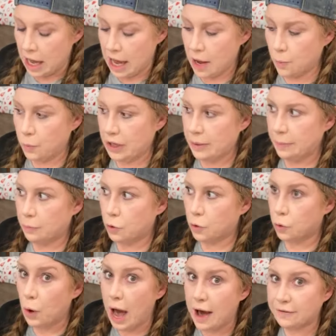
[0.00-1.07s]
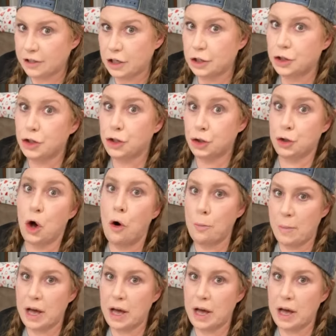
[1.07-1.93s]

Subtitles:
And we crafted so